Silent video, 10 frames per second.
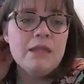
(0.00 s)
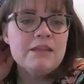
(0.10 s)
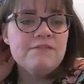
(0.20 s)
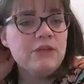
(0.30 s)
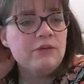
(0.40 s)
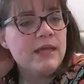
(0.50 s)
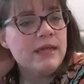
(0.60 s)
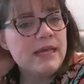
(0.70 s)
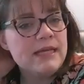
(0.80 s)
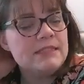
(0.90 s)
The fetal
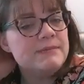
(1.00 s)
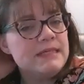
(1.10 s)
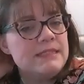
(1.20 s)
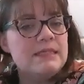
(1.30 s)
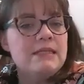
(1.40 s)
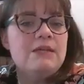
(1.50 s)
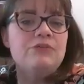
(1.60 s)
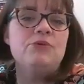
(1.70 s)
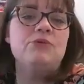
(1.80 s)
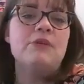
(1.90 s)
head has to be descending
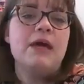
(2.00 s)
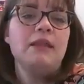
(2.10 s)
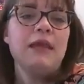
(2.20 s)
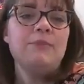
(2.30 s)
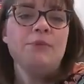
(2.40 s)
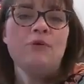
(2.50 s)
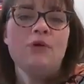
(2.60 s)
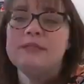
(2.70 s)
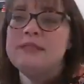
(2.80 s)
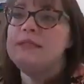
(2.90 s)
through the labor
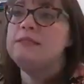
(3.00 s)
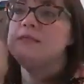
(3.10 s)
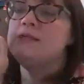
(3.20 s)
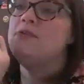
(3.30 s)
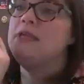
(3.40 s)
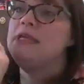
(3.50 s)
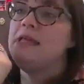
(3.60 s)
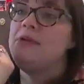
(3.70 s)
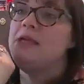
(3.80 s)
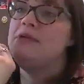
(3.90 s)
process. So we need
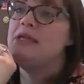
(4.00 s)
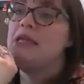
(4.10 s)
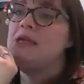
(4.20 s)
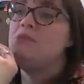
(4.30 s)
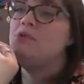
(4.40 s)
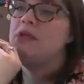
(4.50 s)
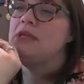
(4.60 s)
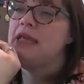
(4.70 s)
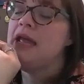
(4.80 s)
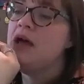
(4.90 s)
that baby to keep moving
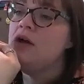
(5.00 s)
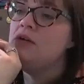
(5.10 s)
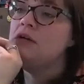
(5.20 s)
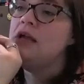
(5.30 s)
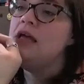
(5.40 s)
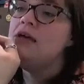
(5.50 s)
down.